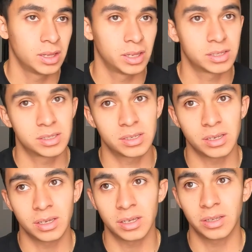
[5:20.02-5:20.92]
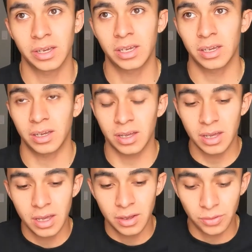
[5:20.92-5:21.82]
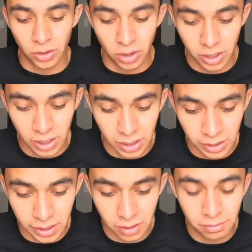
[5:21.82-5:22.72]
let's see, like if you're on a